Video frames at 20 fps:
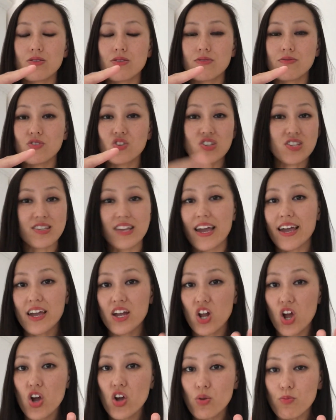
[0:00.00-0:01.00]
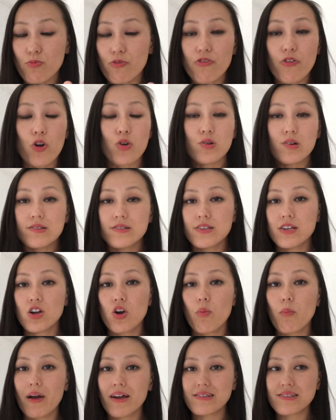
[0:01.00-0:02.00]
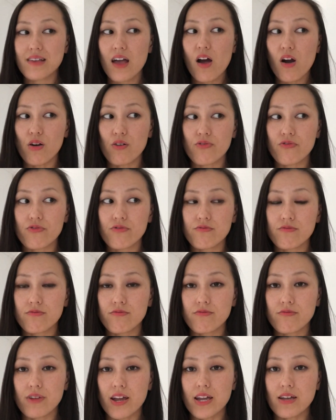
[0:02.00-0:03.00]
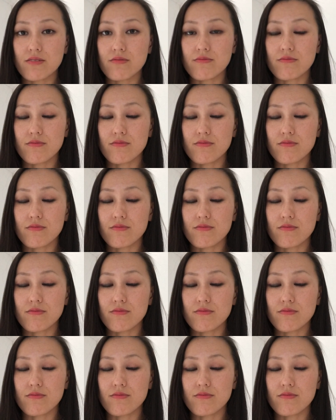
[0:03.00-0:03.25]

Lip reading: just staying at home, focusing on myself, right?